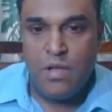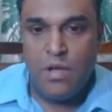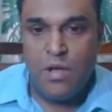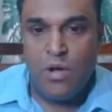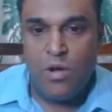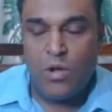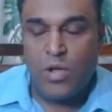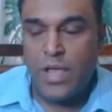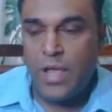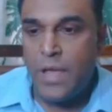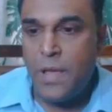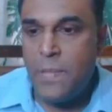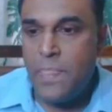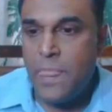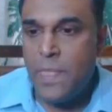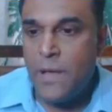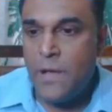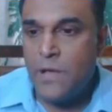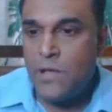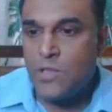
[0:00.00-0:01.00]
Okay,
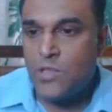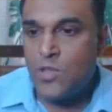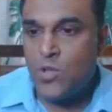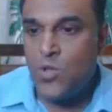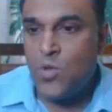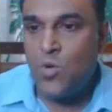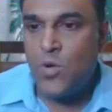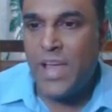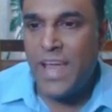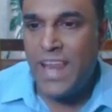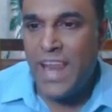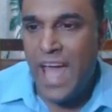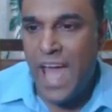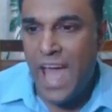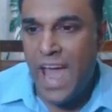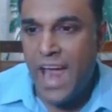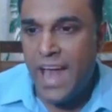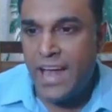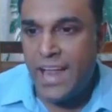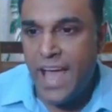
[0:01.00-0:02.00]
so you can
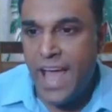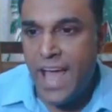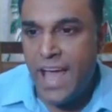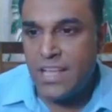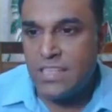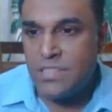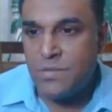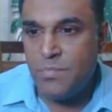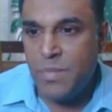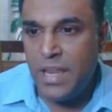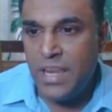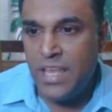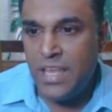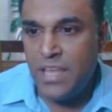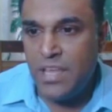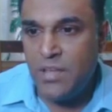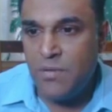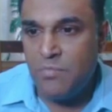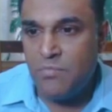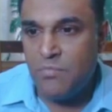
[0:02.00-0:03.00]
add as
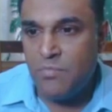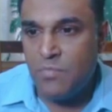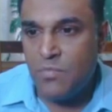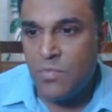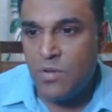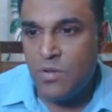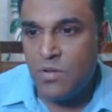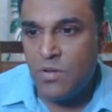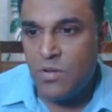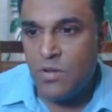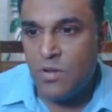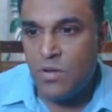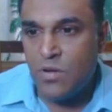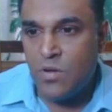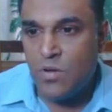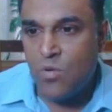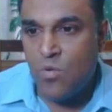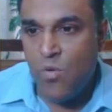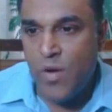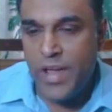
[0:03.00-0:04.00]
many
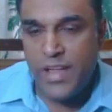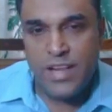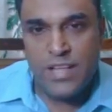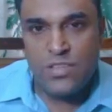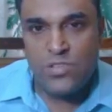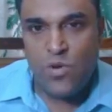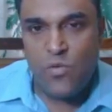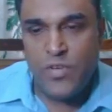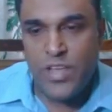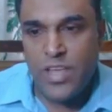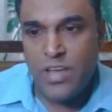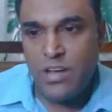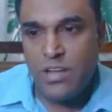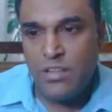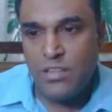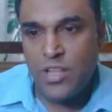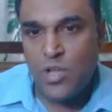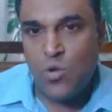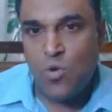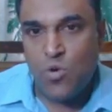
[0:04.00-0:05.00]
queries over
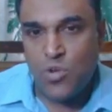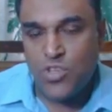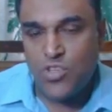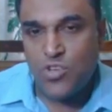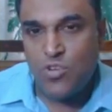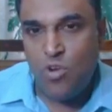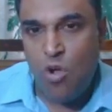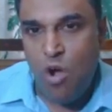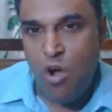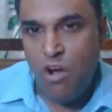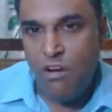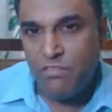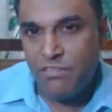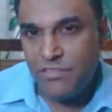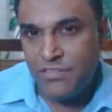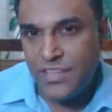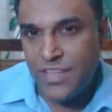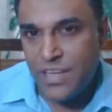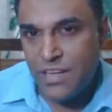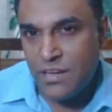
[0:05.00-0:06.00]
here, the question
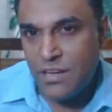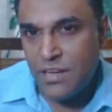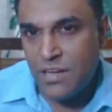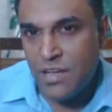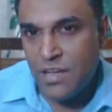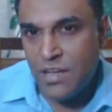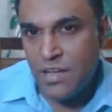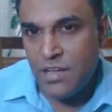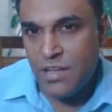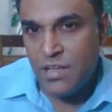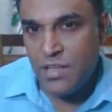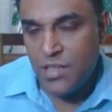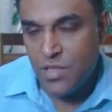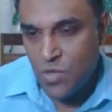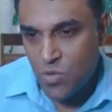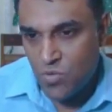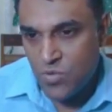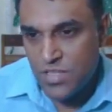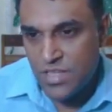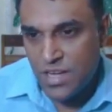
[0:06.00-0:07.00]
of the
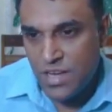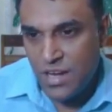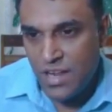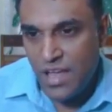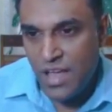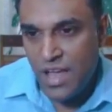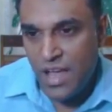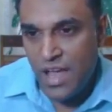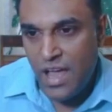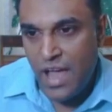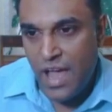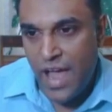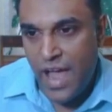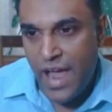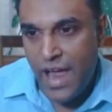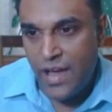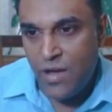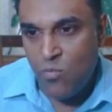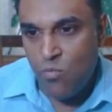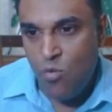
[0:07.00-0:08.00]
user,
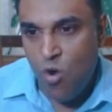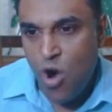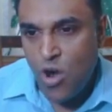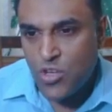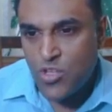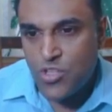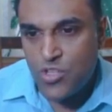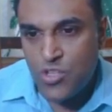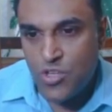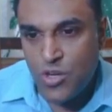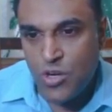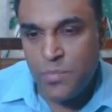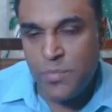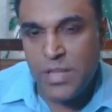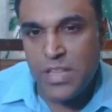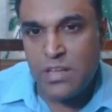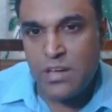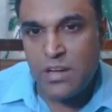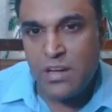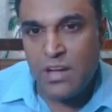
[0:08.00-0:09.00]
and what should be
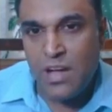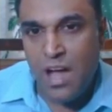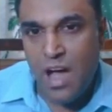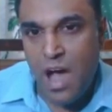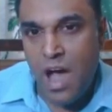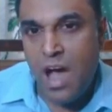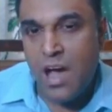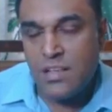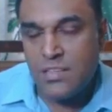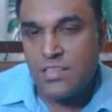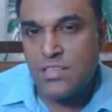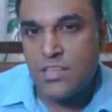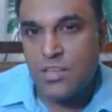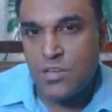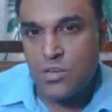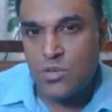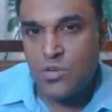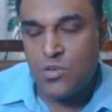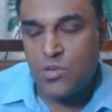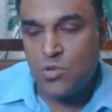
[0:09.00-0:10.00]
the
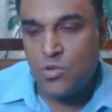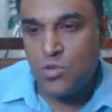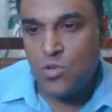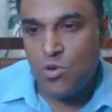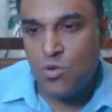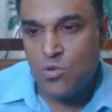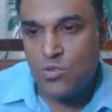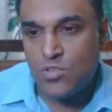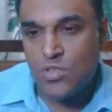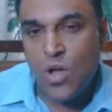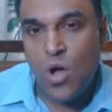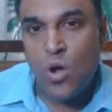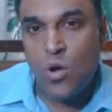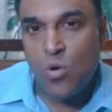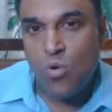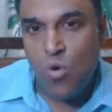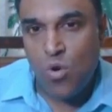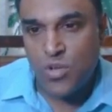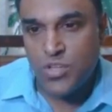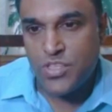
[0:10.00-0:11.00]
answer to those
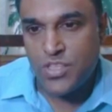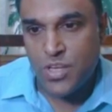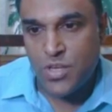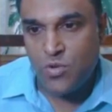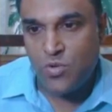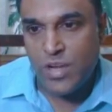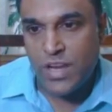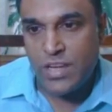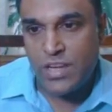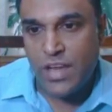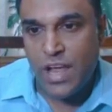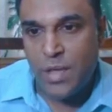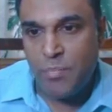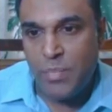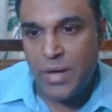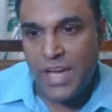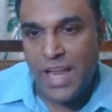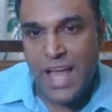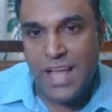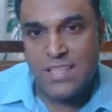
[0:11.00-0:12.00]
question. You can
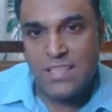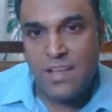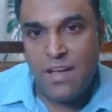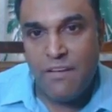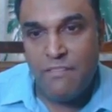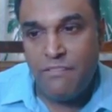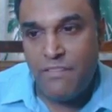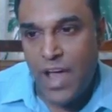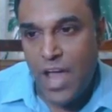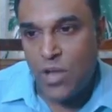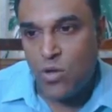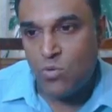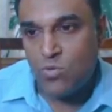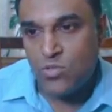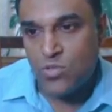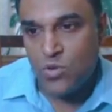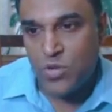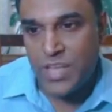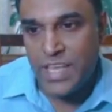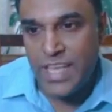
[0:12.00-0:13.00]
type it as value.
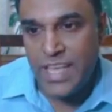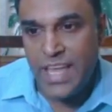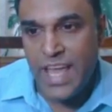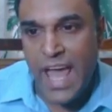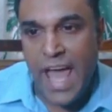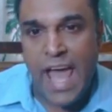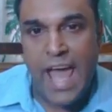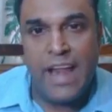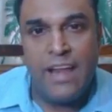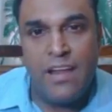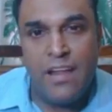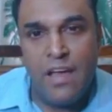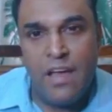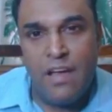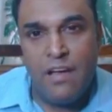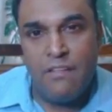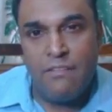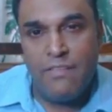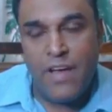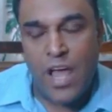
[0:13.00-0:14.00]
So key and
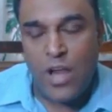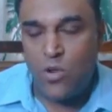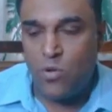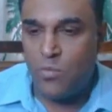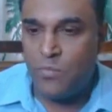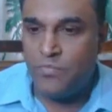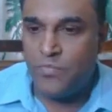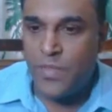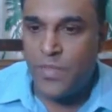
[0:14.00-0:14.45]
value.